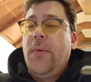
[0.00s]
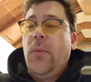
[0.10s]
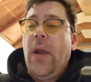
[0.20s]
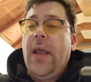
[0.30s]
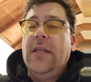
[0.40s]

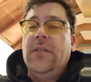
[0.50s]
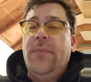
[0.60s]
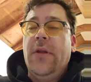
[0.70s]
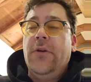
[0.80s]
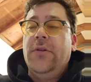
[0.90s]
away his
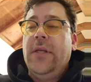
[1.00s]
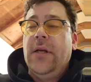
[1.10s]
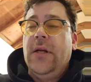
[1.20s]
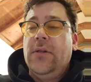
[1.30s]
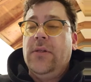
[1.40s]
bitter
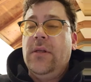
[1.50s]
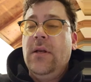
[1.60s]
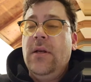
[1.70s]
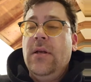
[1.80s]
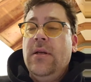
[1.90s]
tears,
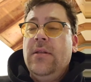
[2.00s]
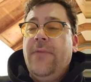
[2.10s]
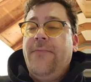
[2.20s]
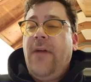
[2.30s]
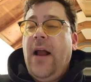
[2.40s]
to
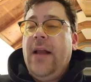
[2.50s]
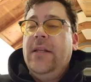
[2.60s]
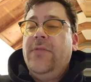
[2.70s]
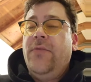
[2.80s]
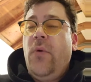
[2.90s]
find
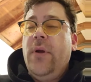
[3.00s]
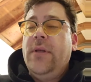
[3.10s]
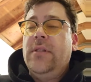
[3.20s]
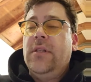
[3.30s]
his voice,